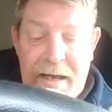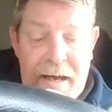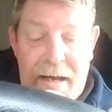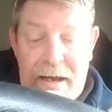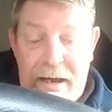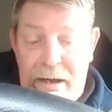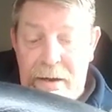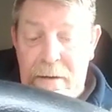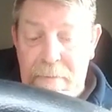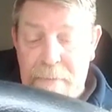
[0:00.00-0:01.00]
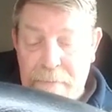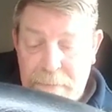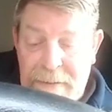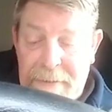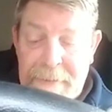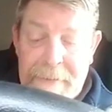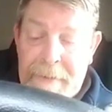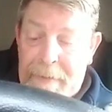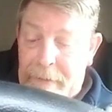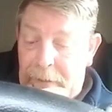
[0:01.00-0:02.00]
and,
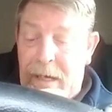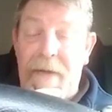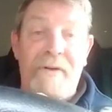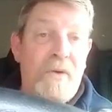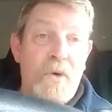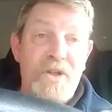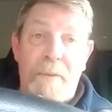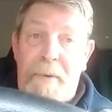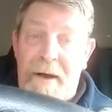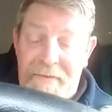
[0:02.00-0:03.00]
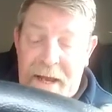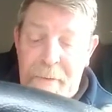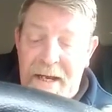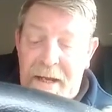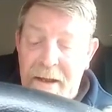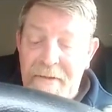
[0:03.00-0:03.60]
of course, the pandemic,